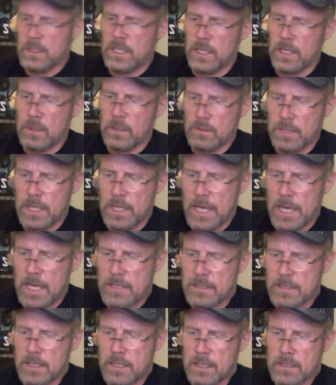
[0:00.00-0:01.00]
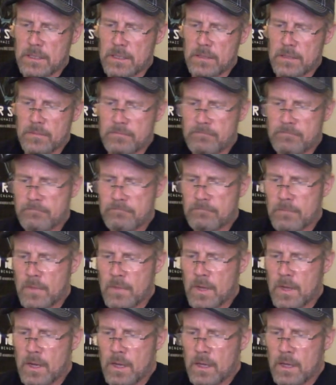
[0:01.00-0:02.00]
DoD assets.
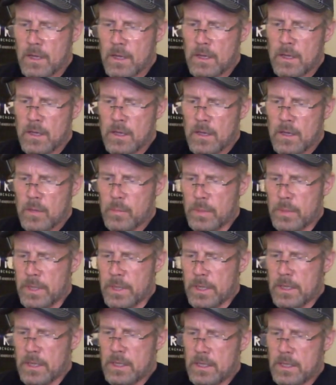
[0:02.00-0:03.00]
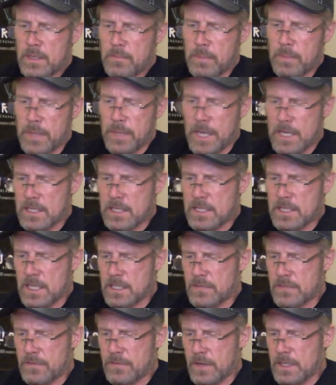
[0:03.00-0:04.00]
Panetta
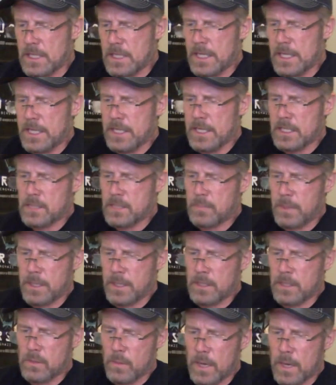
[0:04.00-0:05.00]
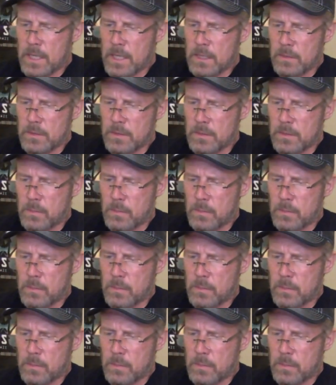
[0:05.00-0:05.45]
testified that he didn't speak directly with the